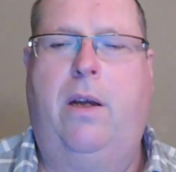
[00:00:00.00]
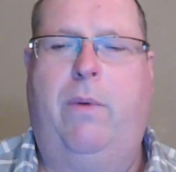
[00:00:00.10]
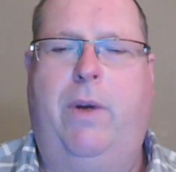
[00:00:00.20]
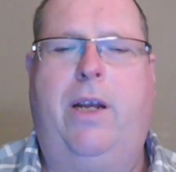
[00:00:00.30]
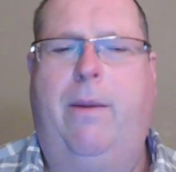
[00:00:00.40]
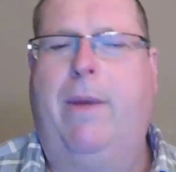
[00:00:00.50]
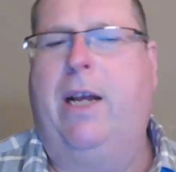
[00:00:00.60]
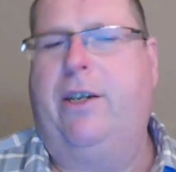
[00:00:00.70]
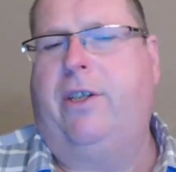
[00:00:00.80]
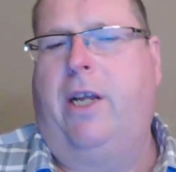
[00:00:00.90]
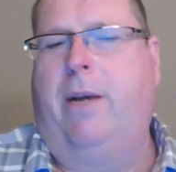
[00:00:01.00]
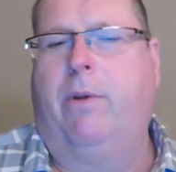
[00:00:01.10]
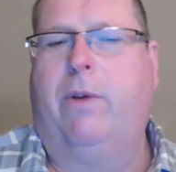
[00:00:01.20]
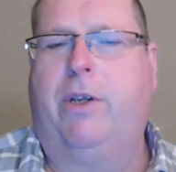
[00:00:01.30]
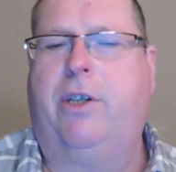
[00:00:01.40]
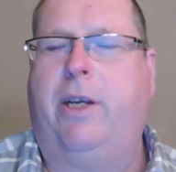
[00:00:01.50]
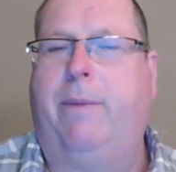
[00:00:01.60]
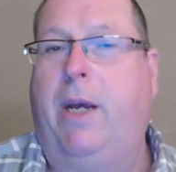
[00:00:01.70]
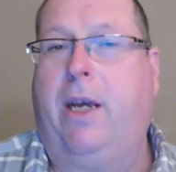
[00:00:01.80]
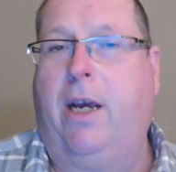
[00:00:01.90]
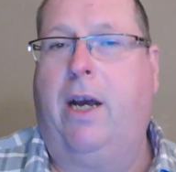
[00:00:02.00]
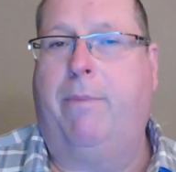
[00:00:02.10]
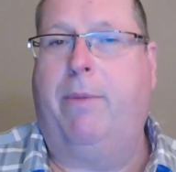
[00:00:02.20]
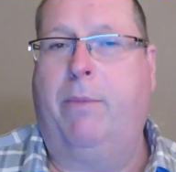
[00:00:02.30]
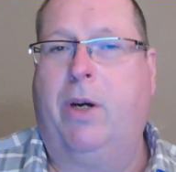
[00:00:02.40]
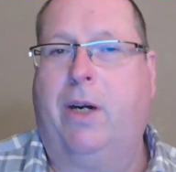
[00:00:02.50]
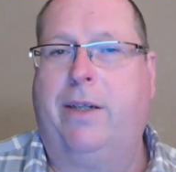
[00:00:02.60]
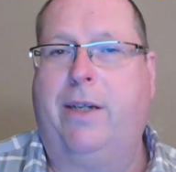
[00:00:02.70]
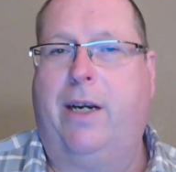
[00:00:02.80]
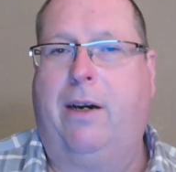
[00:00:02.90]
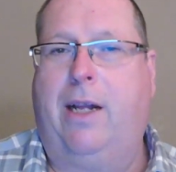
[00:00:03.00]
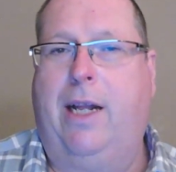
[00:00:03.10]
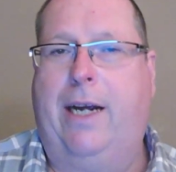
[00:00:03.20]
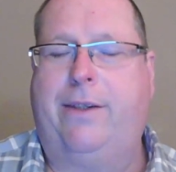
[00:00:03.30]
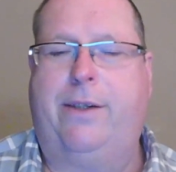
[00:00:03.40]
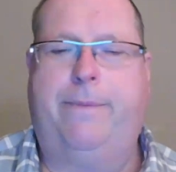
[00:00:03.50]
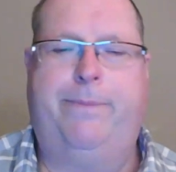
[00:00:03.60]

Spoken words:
We can imagine them originally making up a mercantile class.